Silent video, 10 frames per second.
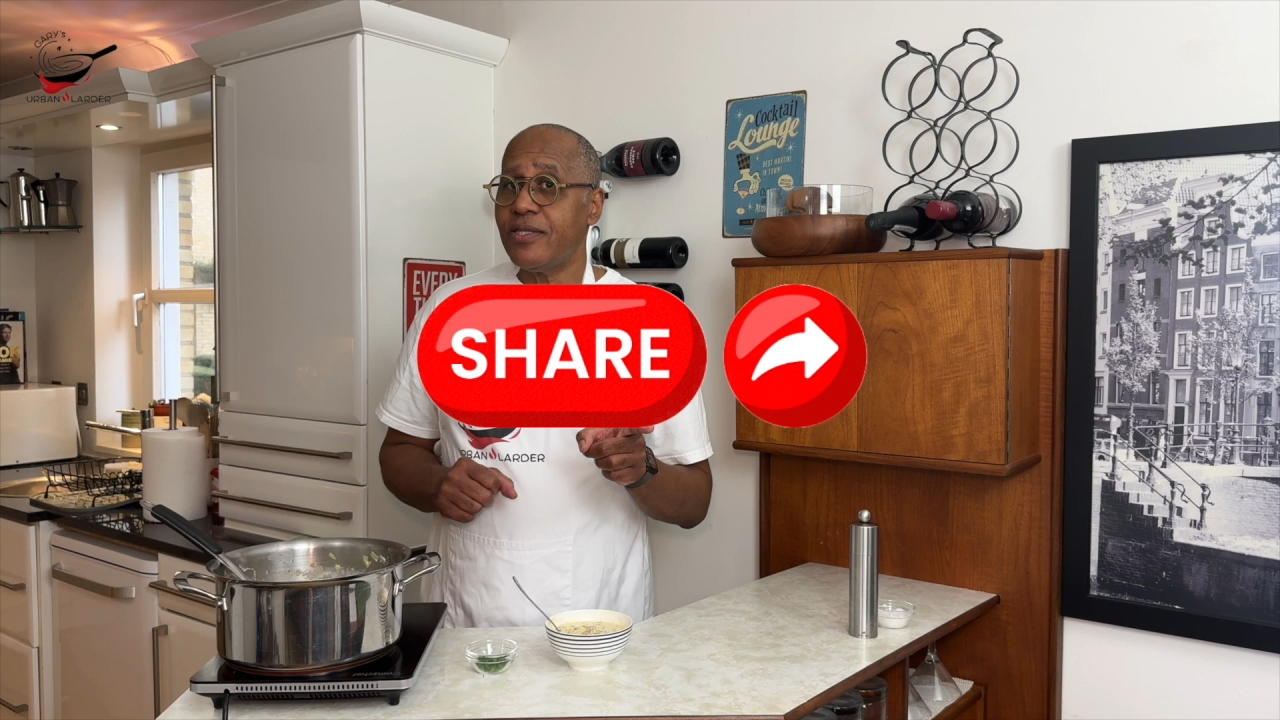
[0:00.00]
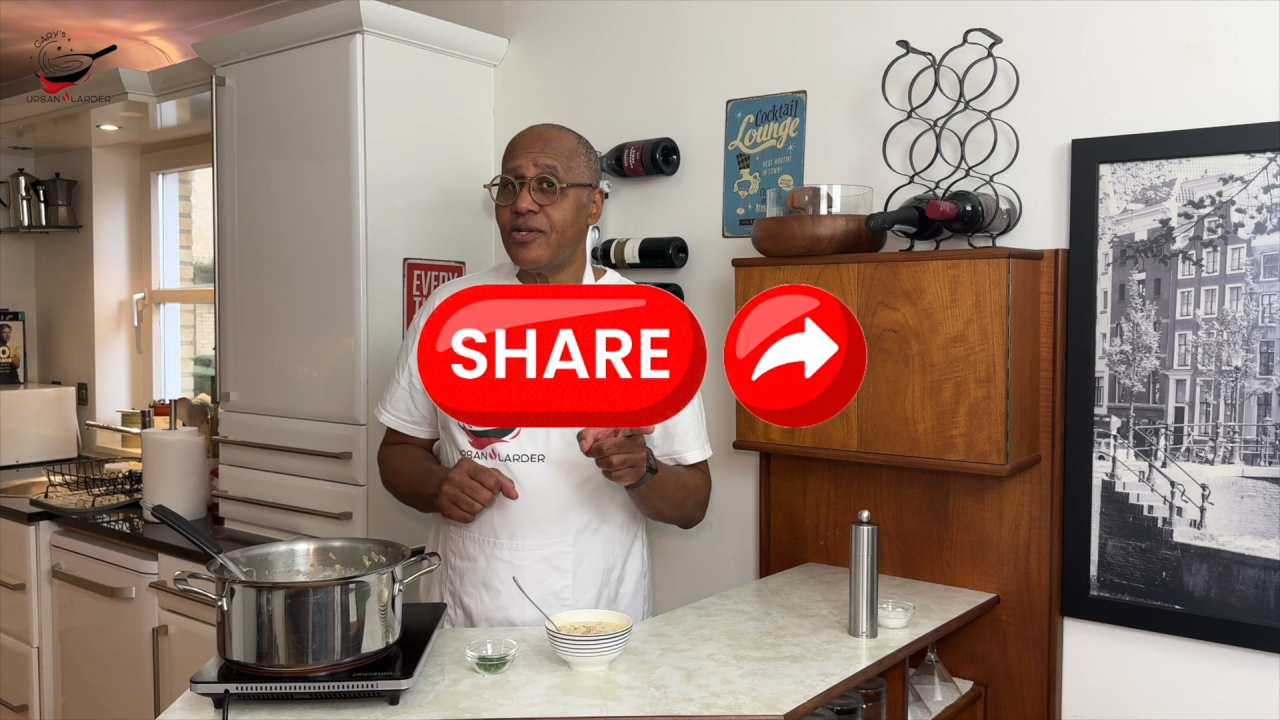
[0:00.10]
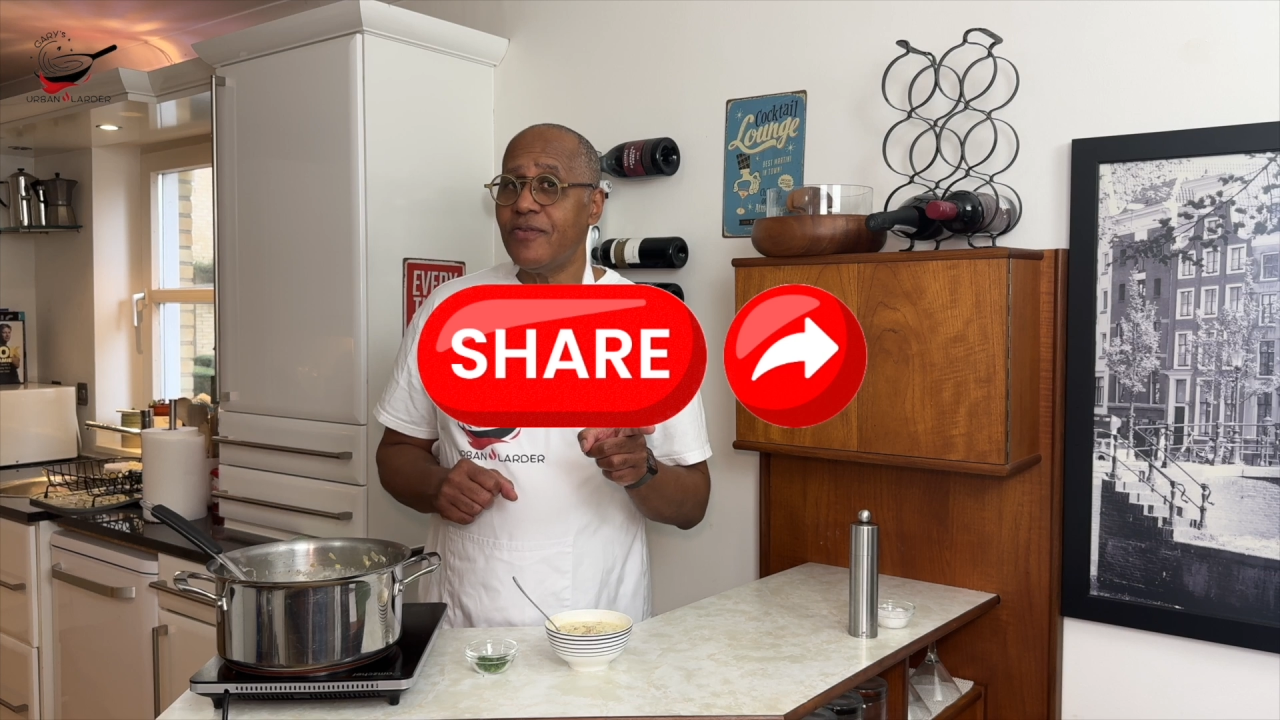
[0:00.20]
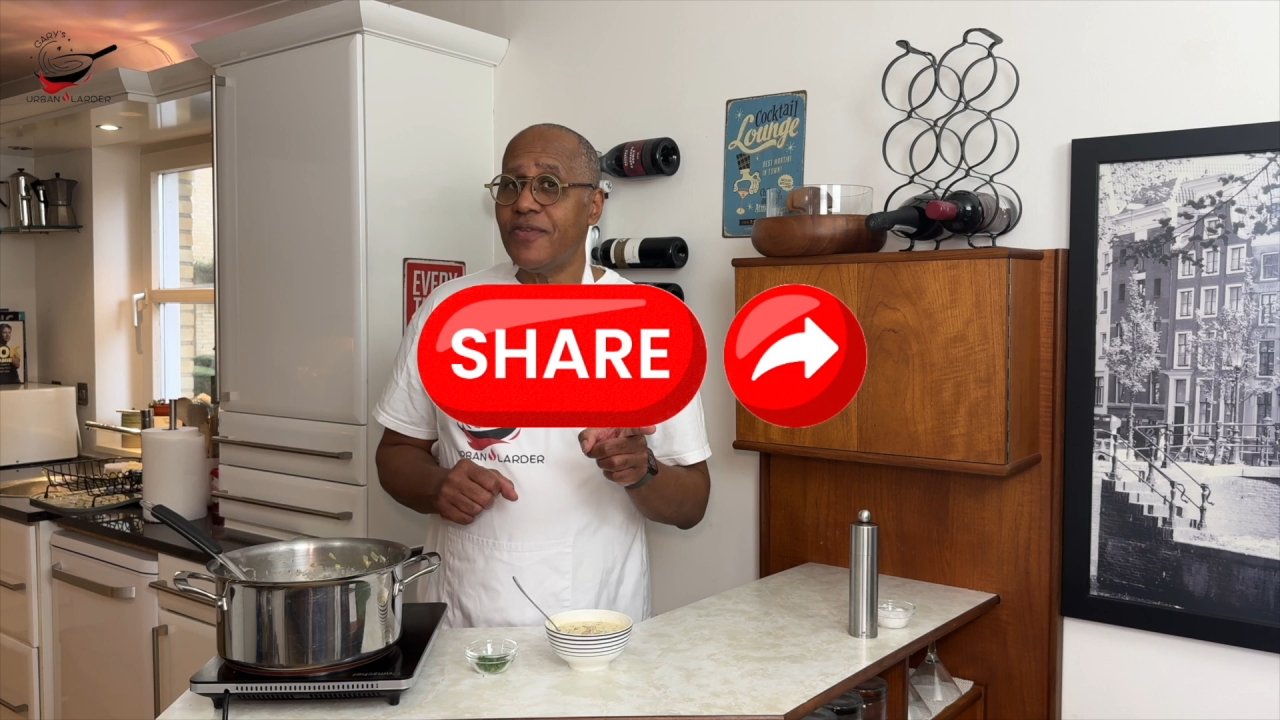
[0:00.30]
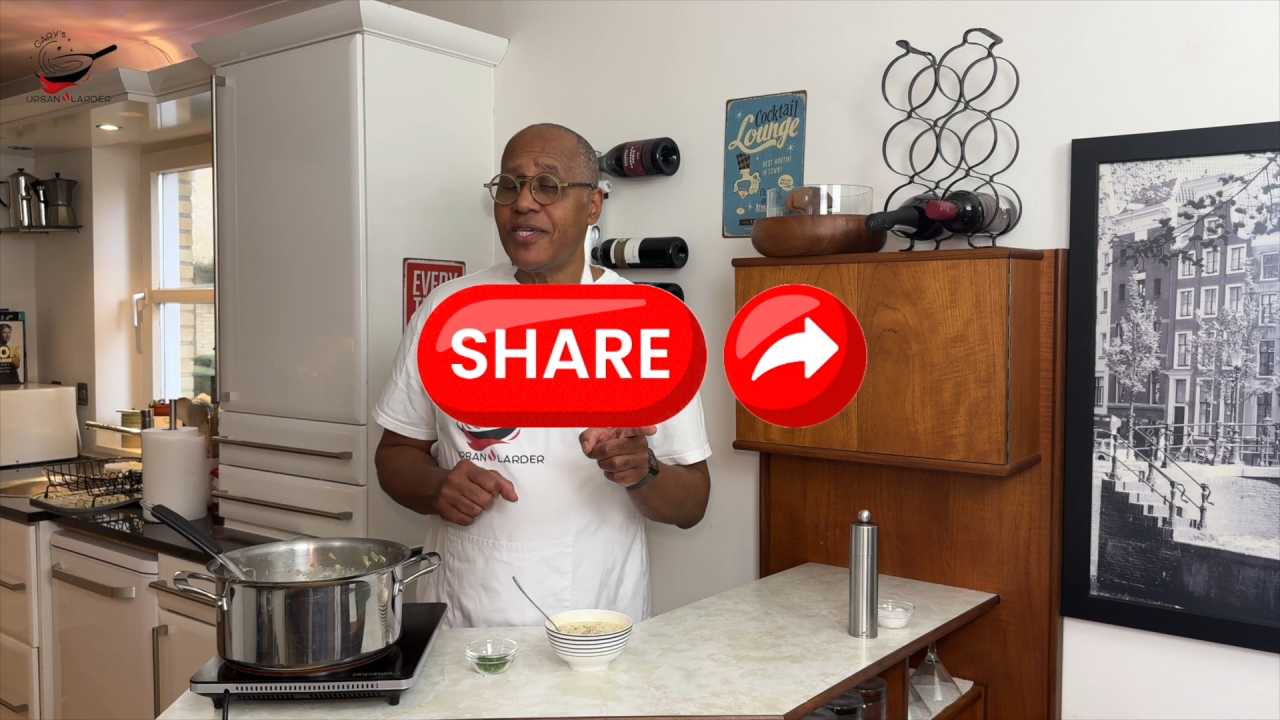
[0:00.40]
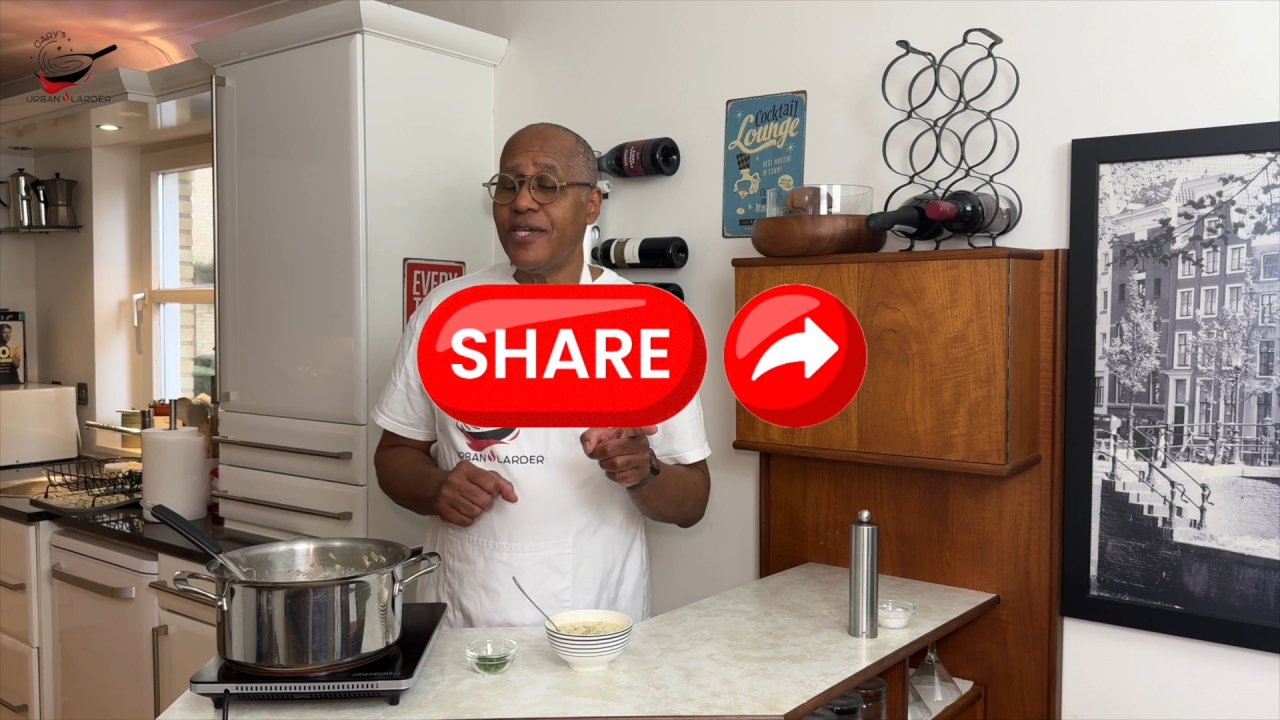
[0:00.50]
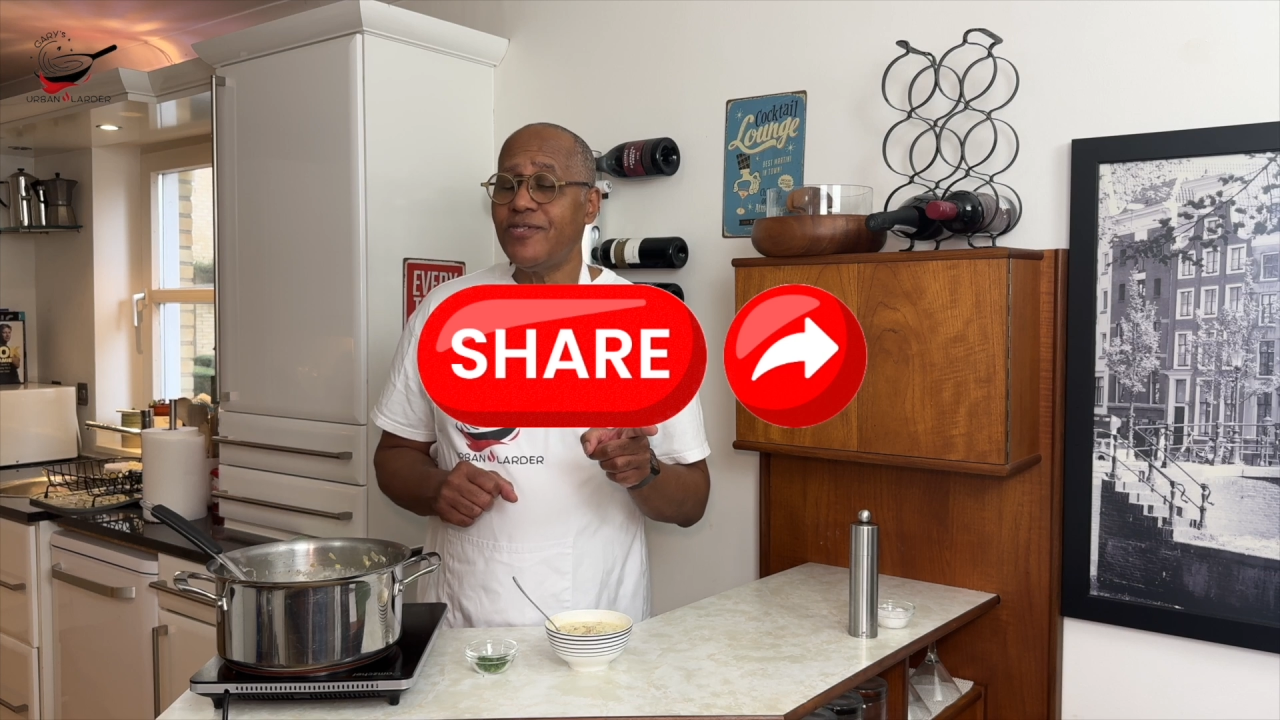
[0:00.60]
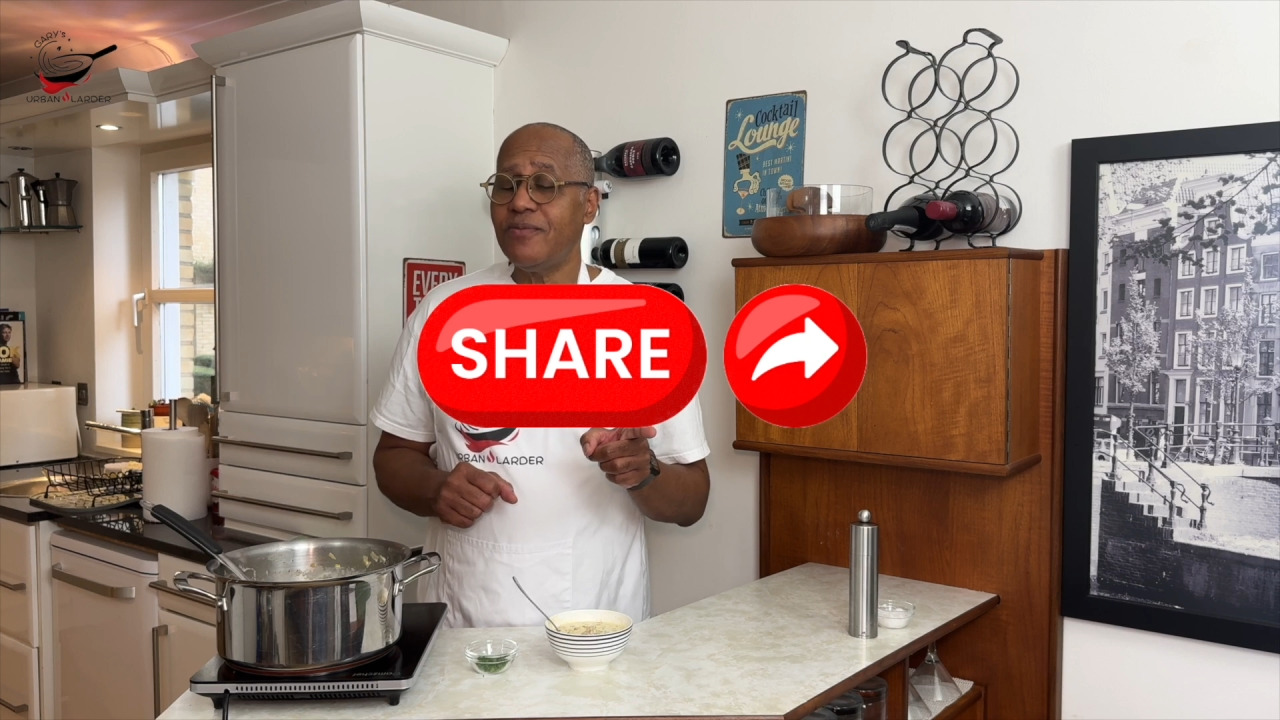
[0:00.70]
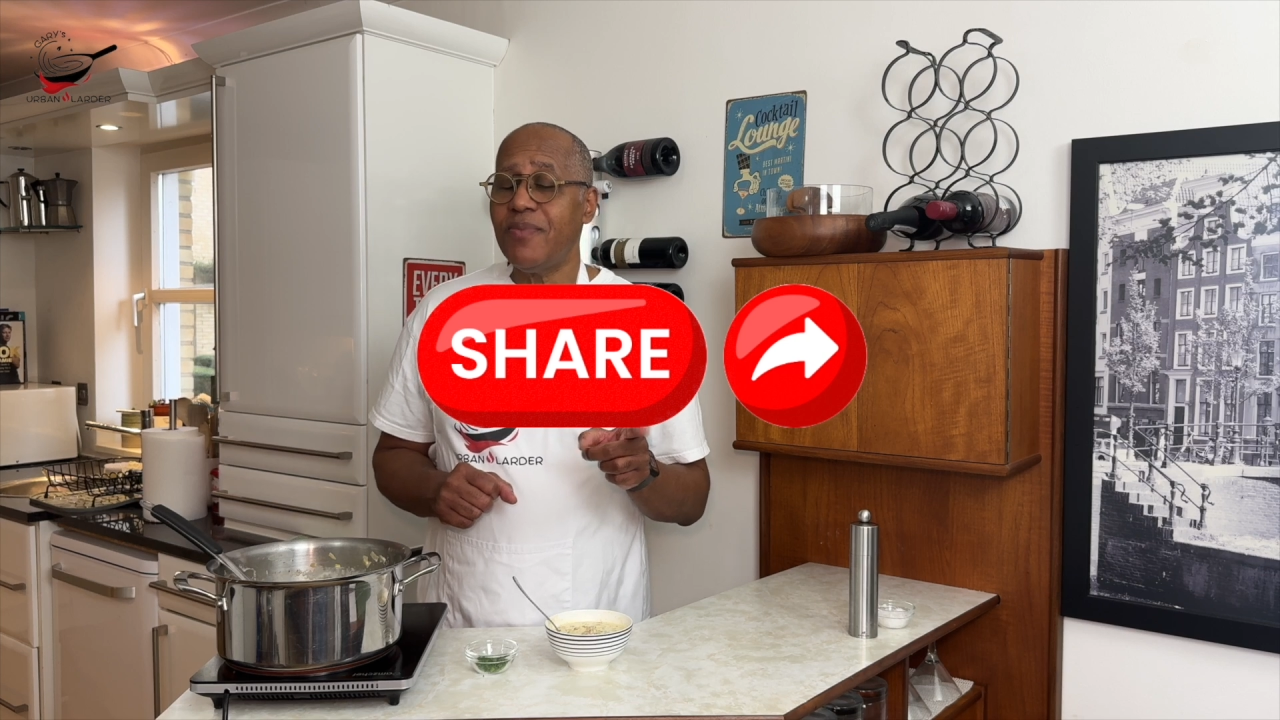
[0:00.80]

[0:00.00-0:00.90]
notification